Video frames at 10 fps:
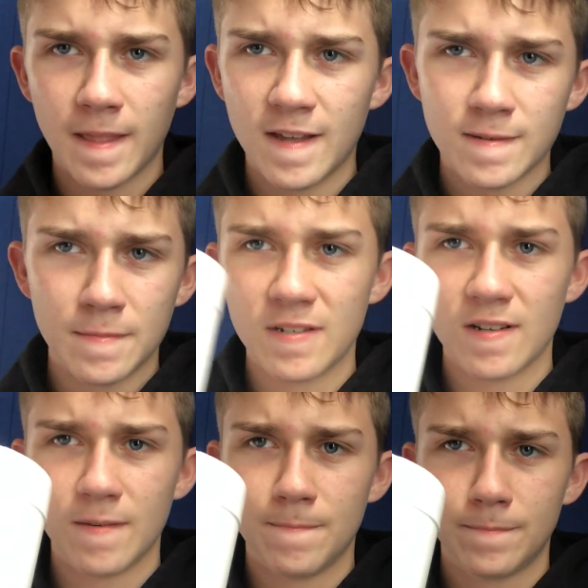Yes, I'm
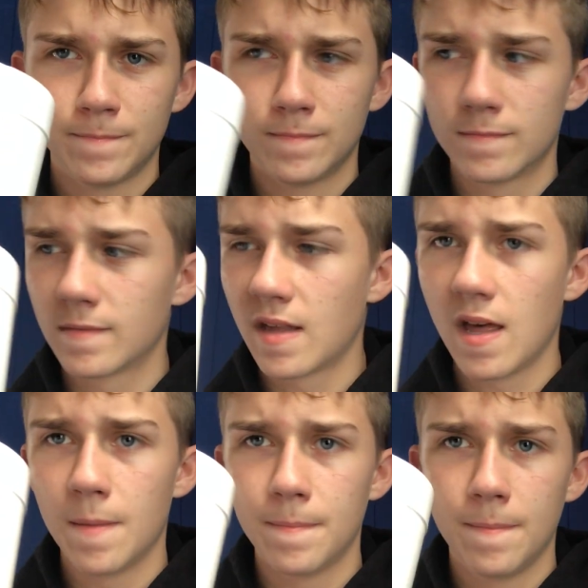using a
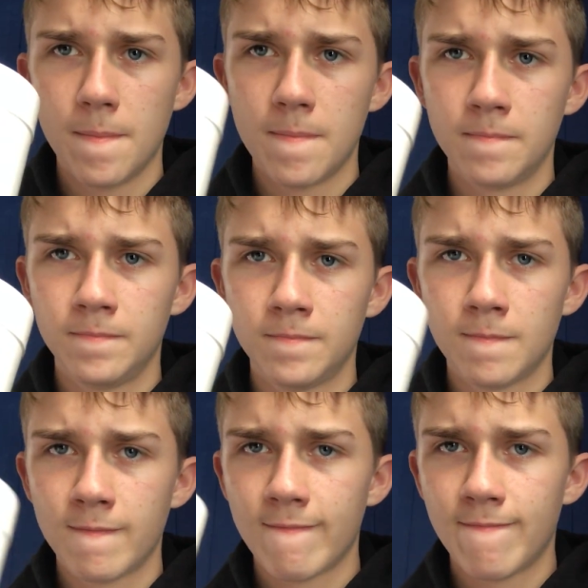cup
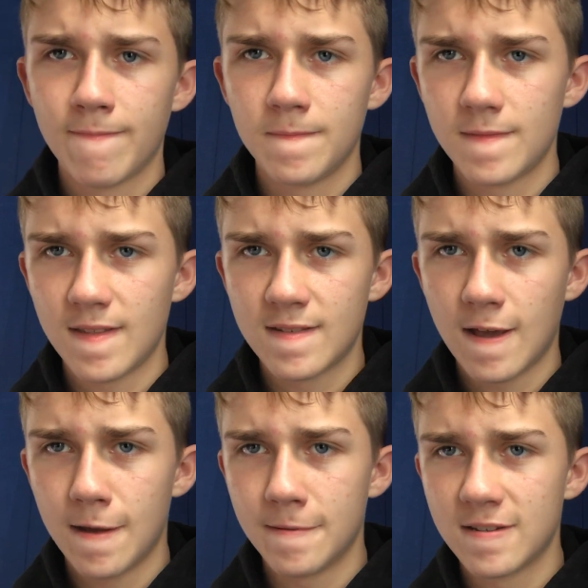this
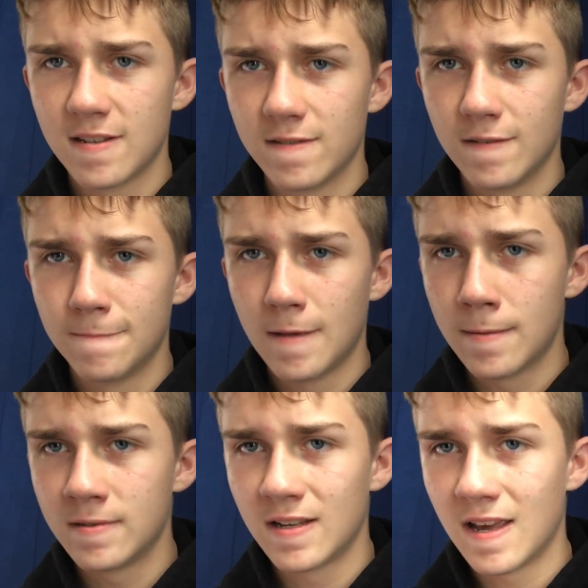time instead of a
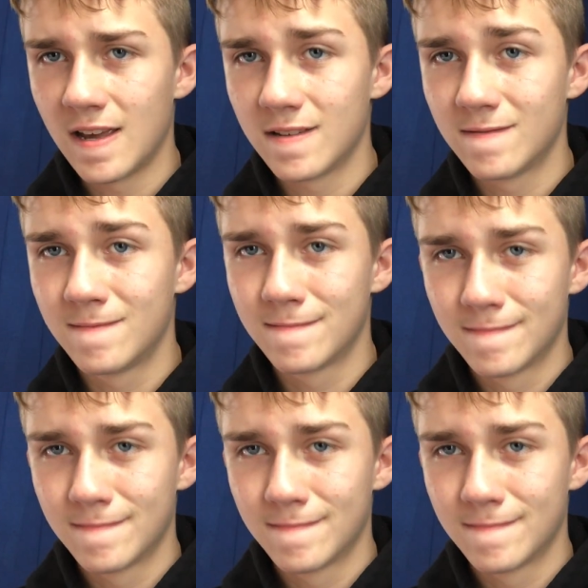Pepsi can.